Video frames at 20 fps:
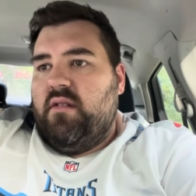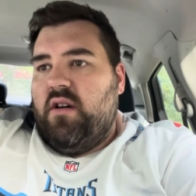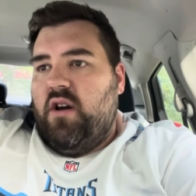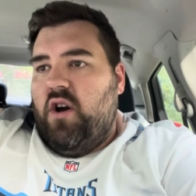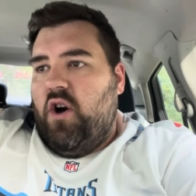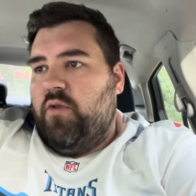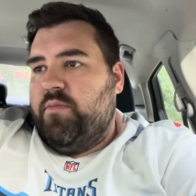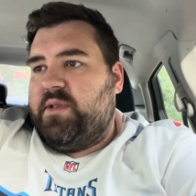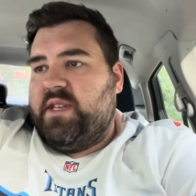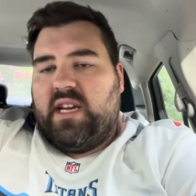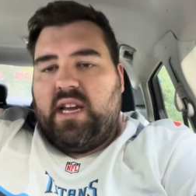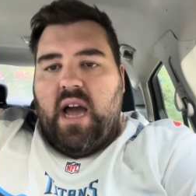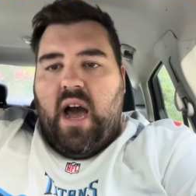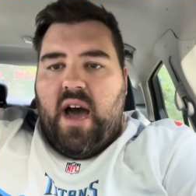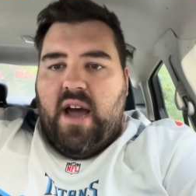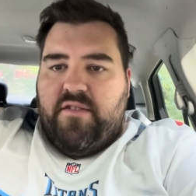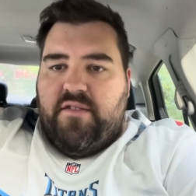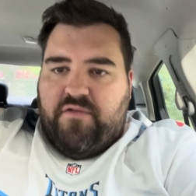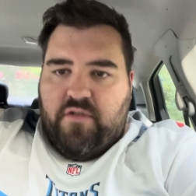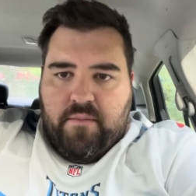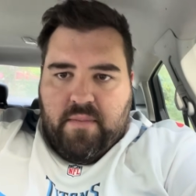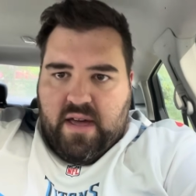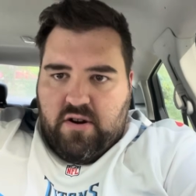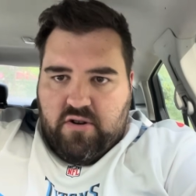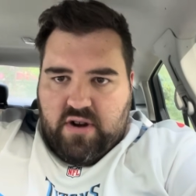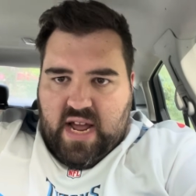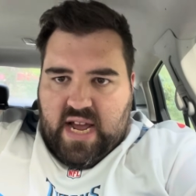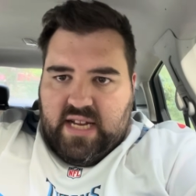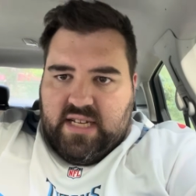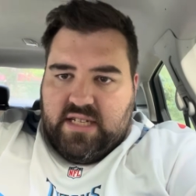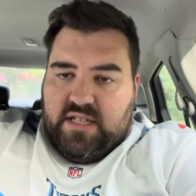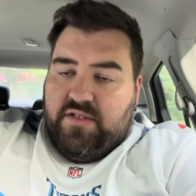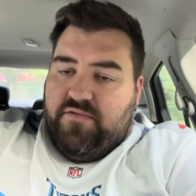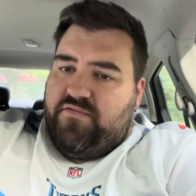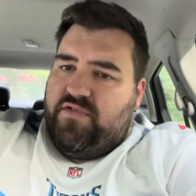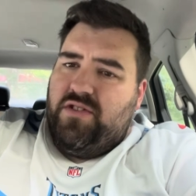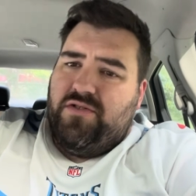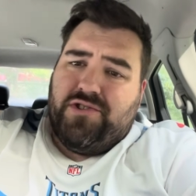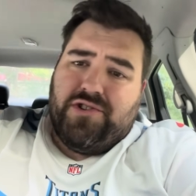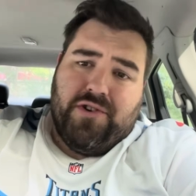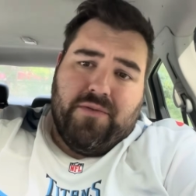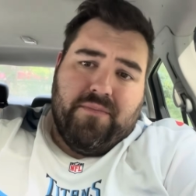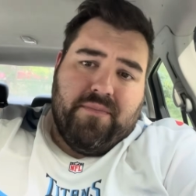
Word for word: hope to God for better days in the future.